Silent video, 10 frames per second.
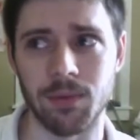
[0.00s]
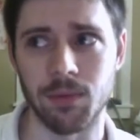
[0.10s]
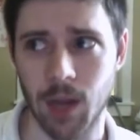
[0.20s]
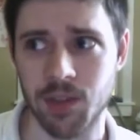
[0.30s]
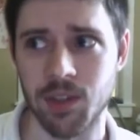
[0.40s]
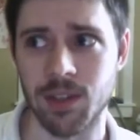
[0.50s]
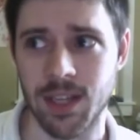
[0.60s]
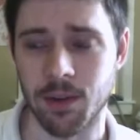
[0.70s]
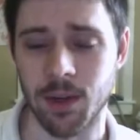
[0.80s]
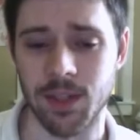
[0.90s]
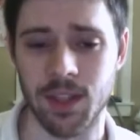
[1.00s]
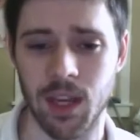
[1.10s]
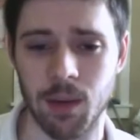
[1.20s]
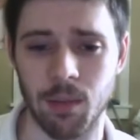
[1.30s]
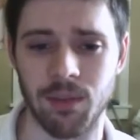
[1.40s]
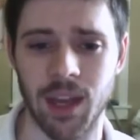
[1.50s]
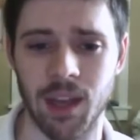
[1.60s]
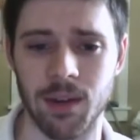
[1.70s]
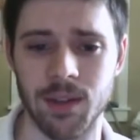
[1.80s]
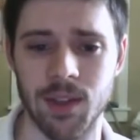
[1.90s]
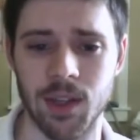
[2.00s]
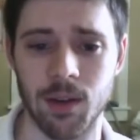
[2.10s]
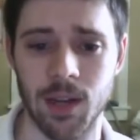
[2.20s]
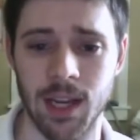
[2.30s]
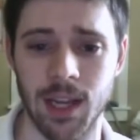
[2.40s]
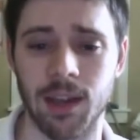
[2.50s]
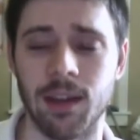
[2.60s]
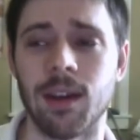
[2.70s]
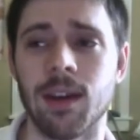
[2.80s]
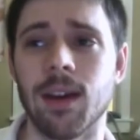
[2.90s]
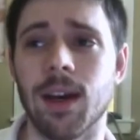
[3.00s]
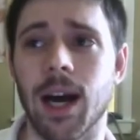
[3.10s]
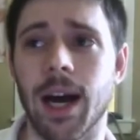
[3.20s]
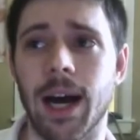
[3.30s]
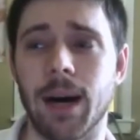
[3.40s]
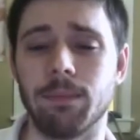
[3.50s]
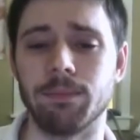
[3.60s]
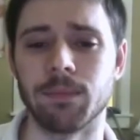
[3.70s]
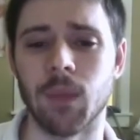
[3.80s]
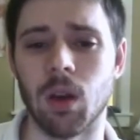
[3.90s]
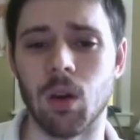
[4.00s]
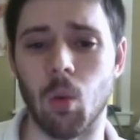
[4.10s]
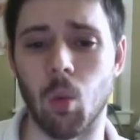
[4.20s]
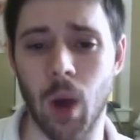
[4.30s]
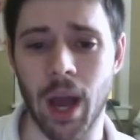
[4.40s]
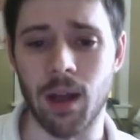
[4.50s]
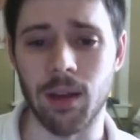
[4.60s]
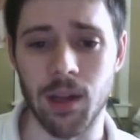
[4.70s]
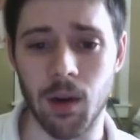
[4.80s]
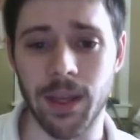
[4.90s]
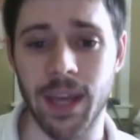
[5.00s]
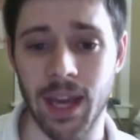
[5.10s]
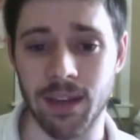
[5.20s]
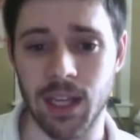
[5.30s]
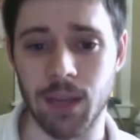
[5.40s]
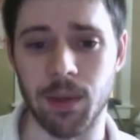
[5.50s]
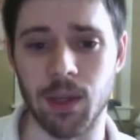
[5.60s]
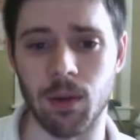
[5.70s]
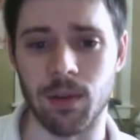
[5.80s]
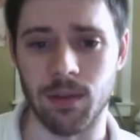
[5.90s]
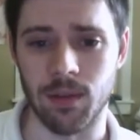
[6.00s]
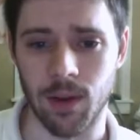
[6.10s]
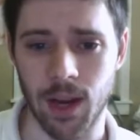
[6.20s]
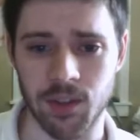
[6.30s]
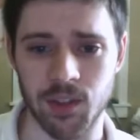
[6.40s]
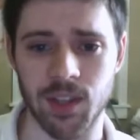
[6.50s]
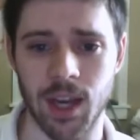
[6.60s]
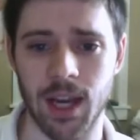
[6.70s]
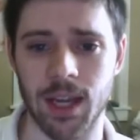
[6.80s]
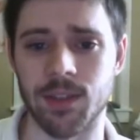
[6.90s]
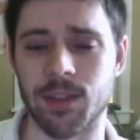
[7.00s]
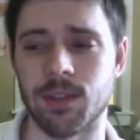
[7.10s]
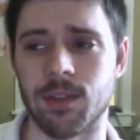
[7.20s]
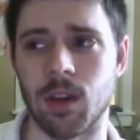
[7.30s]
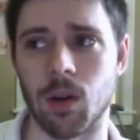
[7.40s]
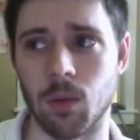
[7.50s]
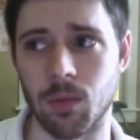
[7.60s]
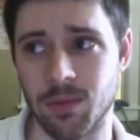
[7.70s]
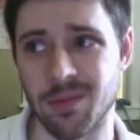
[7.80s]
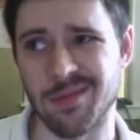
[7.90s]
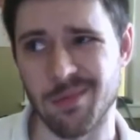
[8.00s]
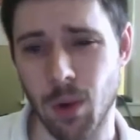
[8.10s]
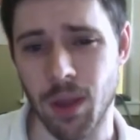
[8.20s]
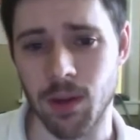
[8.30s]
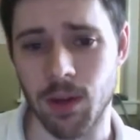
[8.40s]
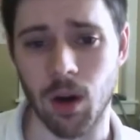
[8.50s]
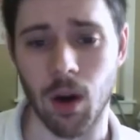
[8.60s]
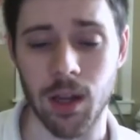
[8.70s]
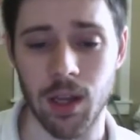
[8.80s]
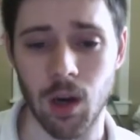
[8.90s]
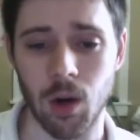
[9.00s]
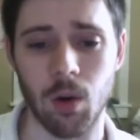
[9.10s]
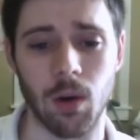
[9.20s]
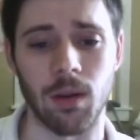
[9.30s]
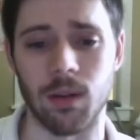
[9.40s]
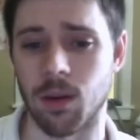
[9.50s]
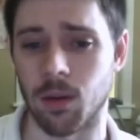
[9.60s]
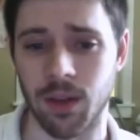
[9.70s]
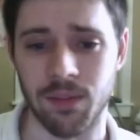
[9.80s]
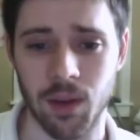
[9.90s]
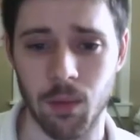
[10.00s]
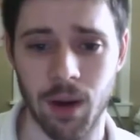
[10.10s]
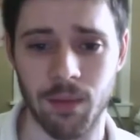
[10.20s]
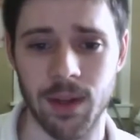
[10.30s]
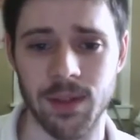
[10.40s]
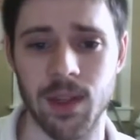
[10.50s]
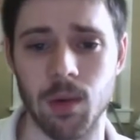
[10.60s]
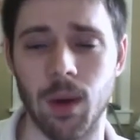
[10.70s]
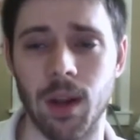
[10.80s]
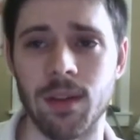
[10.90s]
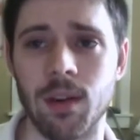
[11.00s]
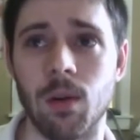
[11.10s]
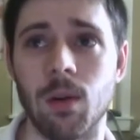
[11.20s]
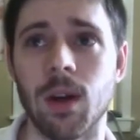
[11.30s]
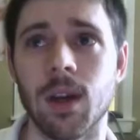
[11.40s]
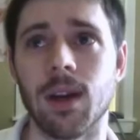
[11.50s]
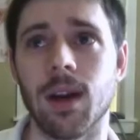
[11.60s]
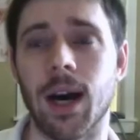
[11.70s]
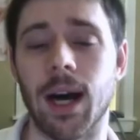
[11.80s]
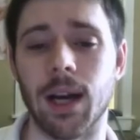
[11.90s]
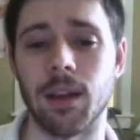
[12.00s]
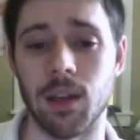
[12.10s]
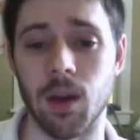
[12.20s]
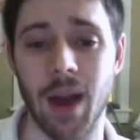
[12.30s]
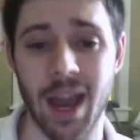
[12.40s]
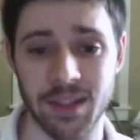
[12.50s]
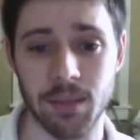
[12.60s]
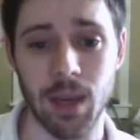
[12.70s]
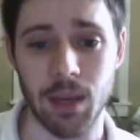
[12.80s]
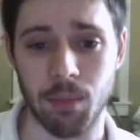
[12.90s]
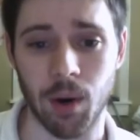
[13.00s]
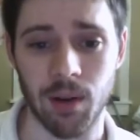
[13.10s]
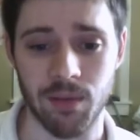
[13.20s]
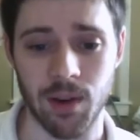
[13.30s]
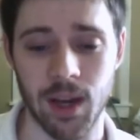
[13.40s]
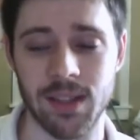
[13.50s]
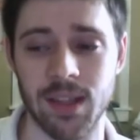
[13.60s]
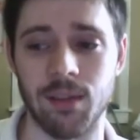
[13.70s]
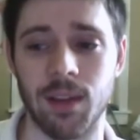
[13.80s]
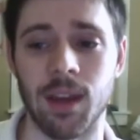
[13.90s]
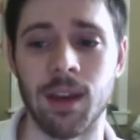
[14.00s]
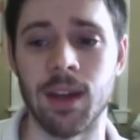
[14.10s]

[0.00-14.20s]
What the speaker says: gradually decreasing the number of calories that you're eating, while, again, keeping your exercise, whether cardio or, lifting, whatever it is that you want to do, as a main part of your activity.